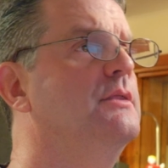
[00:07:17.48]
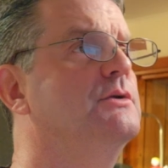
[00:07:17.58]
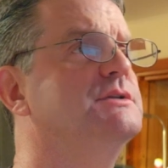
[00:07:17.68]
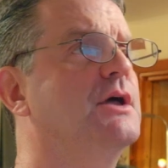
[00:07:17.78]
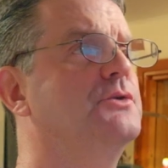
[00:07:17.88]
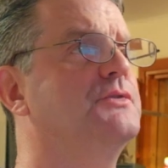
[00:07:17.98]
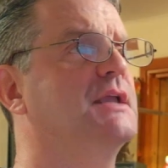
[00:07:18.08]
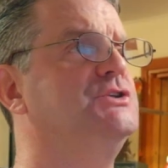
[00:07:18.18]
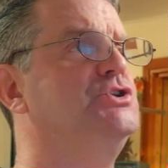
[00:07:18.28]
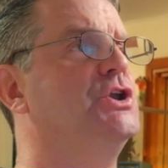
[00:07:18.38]
There's other
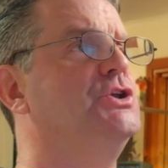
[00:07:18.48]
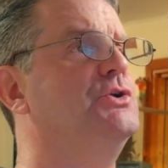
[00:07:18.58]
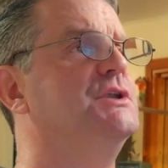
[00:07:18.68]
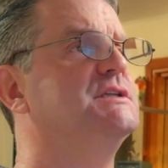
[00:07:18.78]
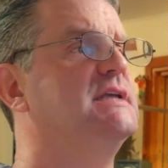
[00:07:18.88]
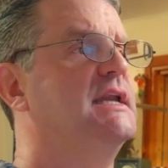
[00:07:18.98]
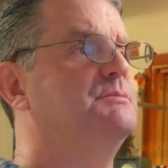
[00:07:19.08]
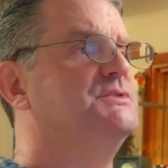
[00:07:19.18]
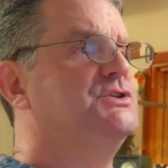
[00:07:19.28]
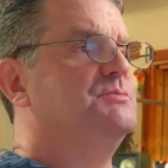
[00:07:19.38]
things you can do to set
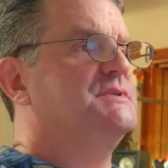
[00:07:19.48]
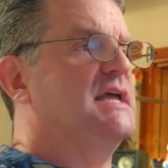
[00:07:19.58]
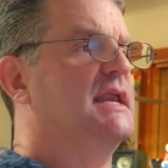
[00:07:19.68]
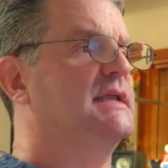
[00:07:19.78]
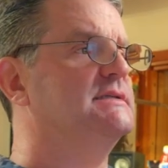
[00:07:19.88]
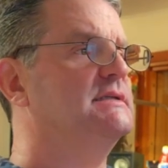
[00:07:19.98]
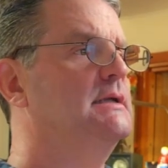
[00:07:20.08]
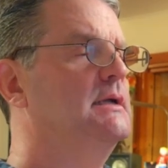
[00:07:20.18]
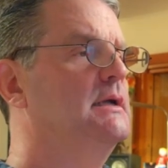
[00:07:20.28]
up zoom settings.